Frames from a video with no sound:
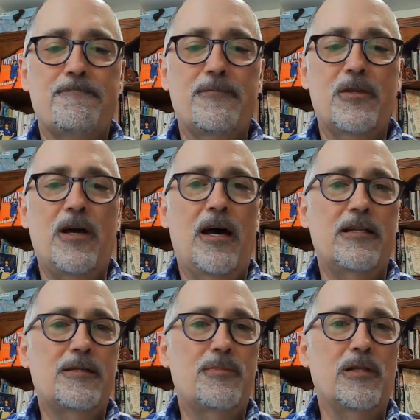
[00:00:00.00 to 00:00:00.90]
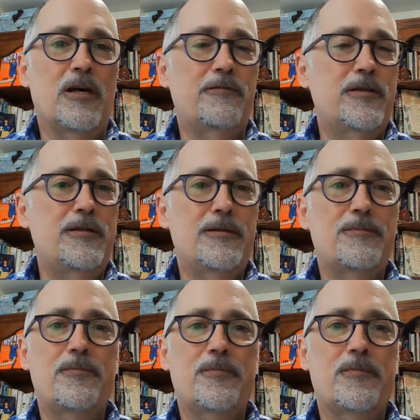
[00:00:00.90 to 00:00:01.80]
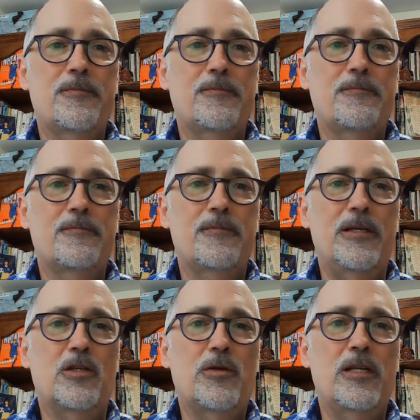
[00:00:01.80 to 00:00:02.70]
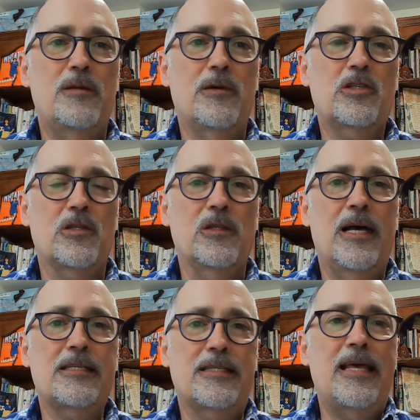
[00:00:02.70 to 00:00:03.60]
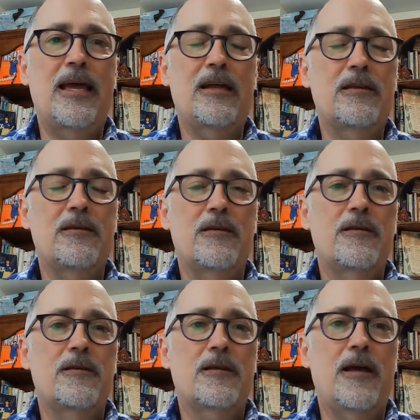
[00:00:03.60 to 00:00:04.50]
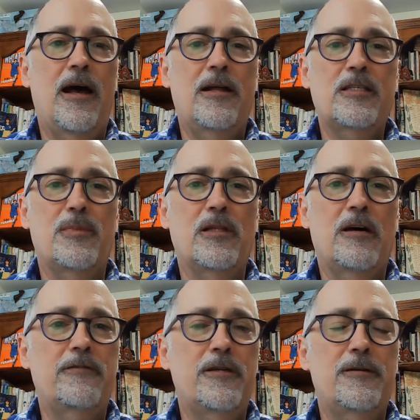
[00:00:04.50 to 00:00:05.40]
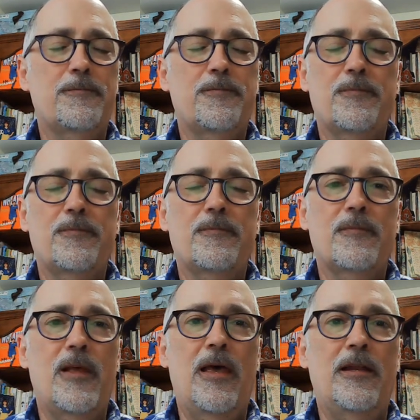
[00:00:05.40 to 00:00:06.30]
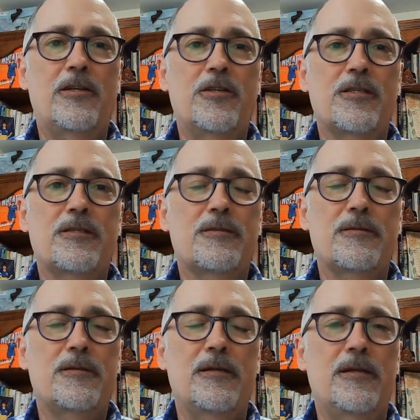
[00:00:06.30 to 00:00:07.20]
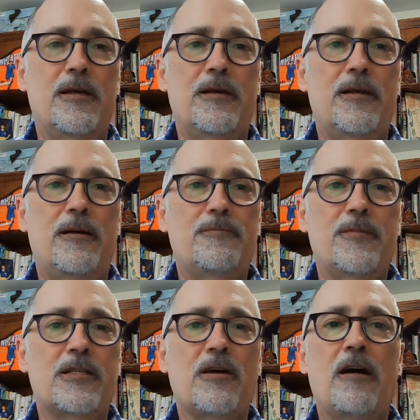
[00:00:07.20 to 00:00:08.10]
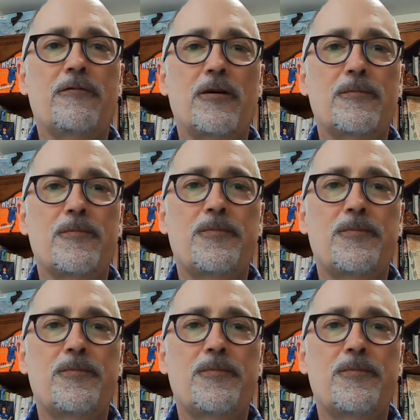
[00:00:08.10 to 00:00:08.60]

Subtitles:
God's beloved, being treated much less than God's beloved, and it's awful.